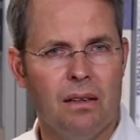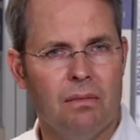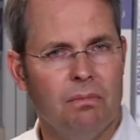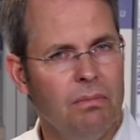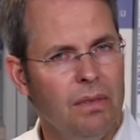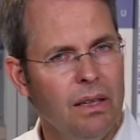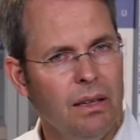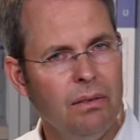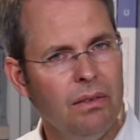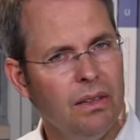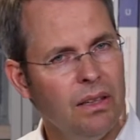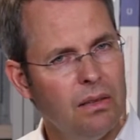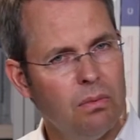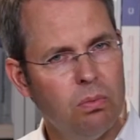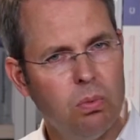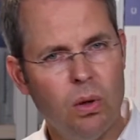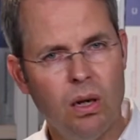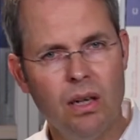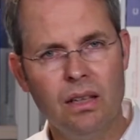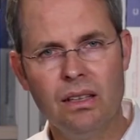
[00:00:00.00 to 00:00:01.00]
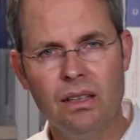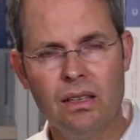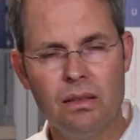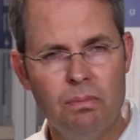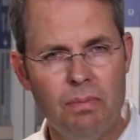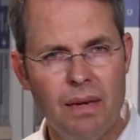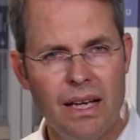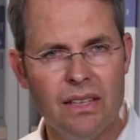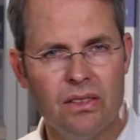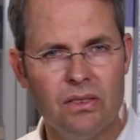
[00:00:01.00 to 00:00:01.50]
Maybe the one and the
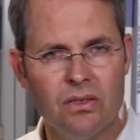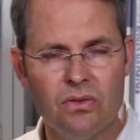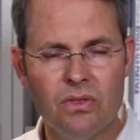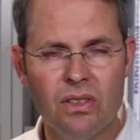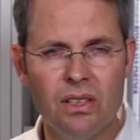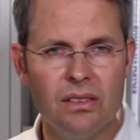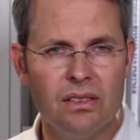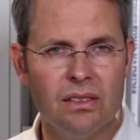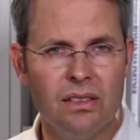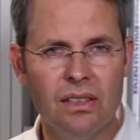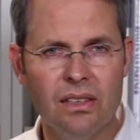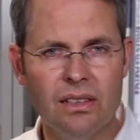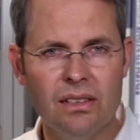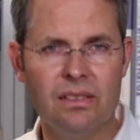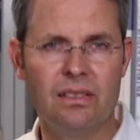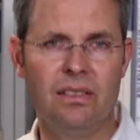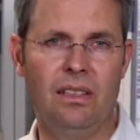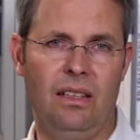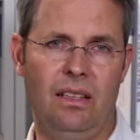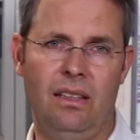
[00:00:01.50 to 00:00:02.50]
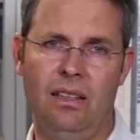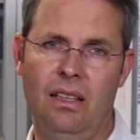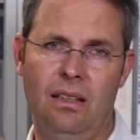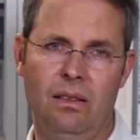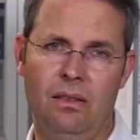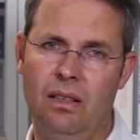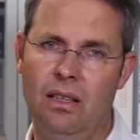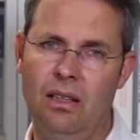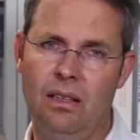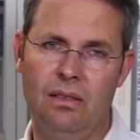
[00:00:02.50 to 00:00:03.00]
best reason is
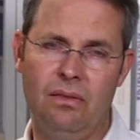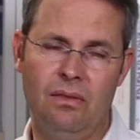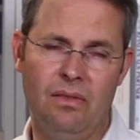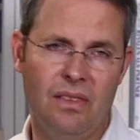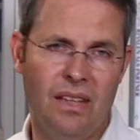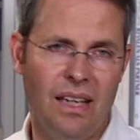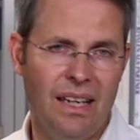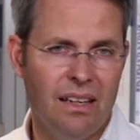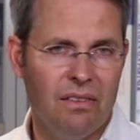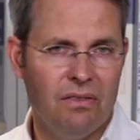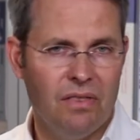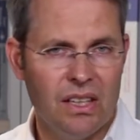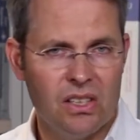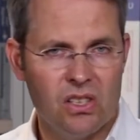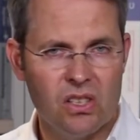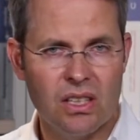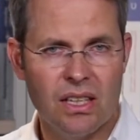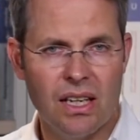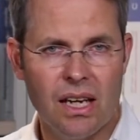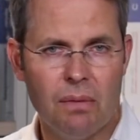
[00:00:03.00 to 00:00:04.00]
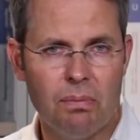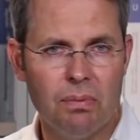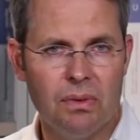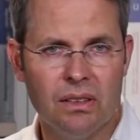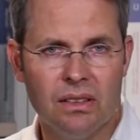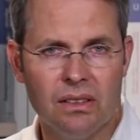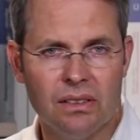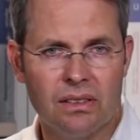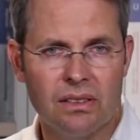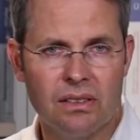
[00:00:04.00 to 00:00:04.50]
they are venture
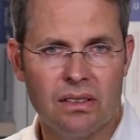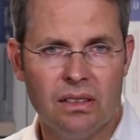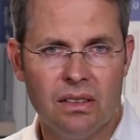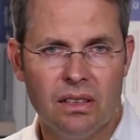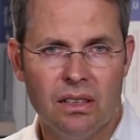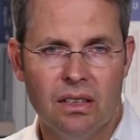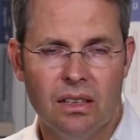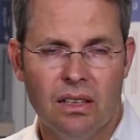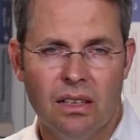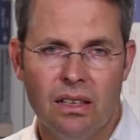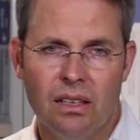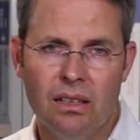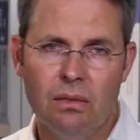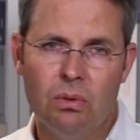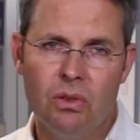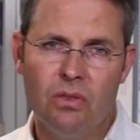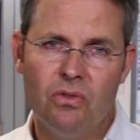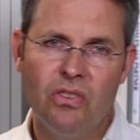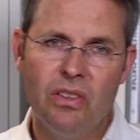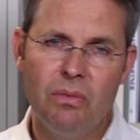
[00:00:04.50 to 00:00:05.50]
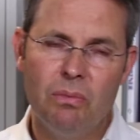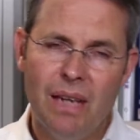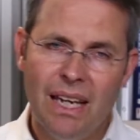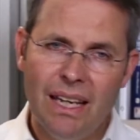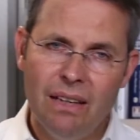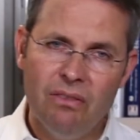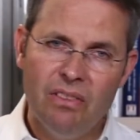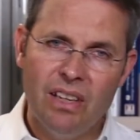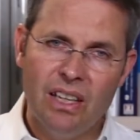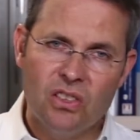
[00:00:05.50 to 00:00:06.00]
capitalists and they want to
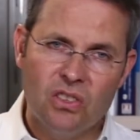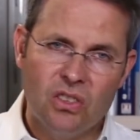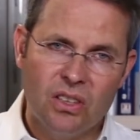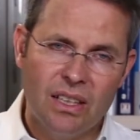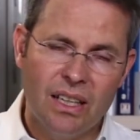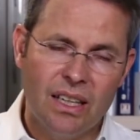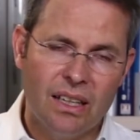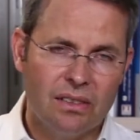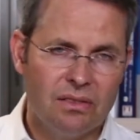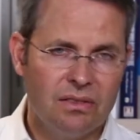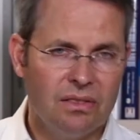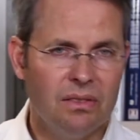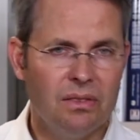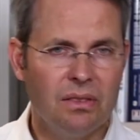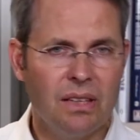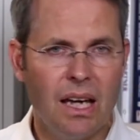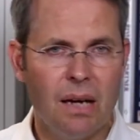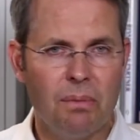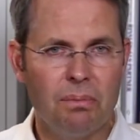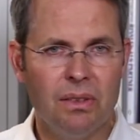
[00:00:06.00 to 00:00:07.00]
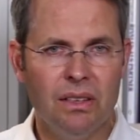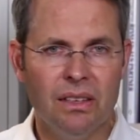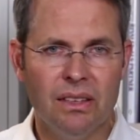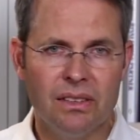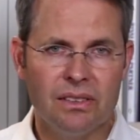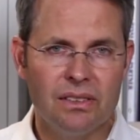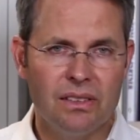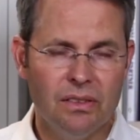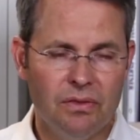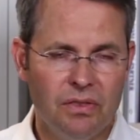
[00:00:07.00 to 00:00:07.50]
remain venture
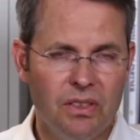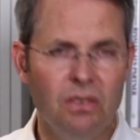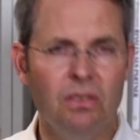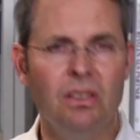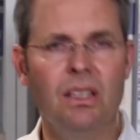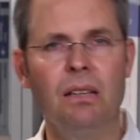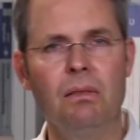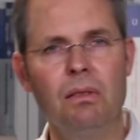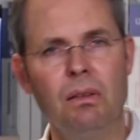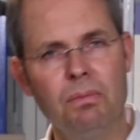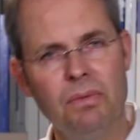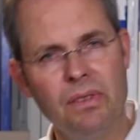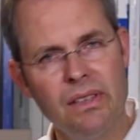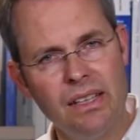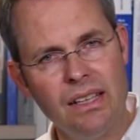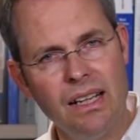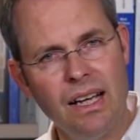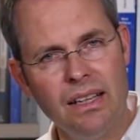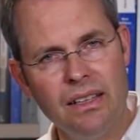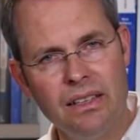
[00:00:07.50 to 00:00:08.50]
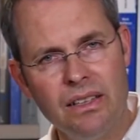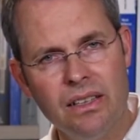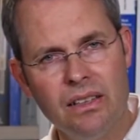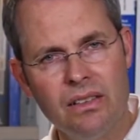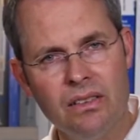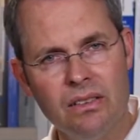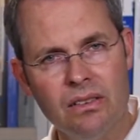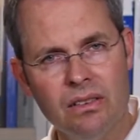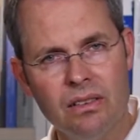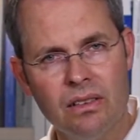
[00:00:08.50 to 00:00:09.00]
capitalists. If you come up with an
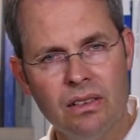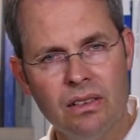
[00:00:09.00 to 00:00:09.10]
idea,